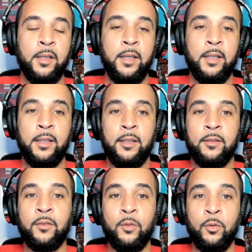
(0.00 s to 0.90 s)
And then
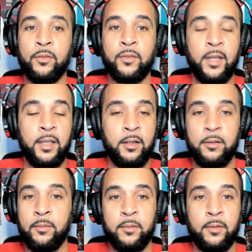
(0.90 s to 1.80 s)
Stuart
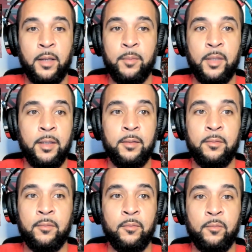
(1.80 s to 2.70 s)
Skinner, I
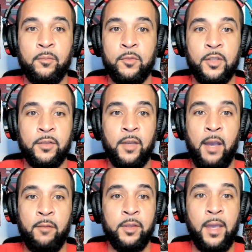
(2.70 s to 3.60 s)
mean, just
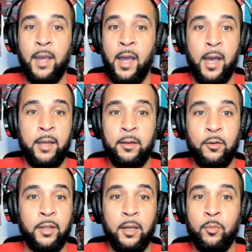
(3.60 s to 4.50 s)
everything high
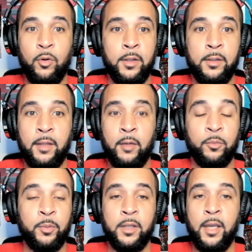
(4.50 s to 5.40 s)
on that boy. They
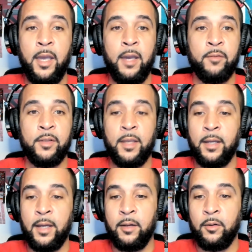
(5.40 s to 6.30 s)
was putting
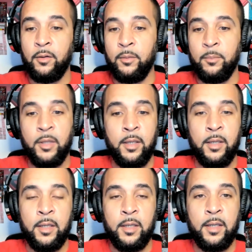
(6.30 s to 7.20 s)
everything high on him.
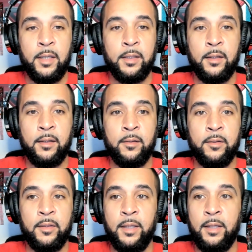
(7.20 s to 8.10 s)
And
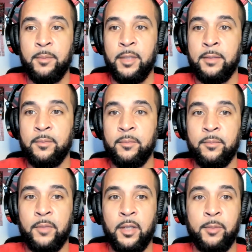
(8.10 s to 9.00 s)
yeah, man.
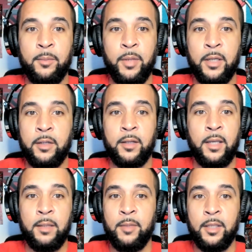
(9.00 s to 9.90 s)
I mean, Pickard
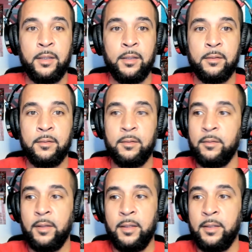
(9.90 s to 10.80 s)
came in
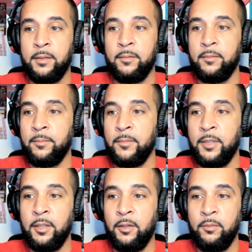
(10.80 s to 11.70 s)
and
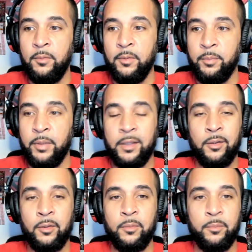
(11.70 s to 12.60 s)
played a
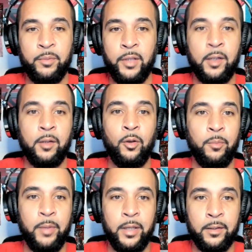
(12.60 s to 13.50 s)

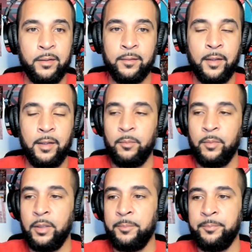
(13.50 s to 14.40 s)
little better than Skinner,
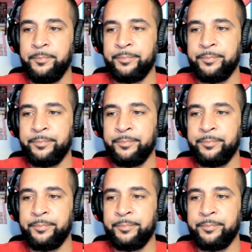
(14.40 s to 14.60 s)
but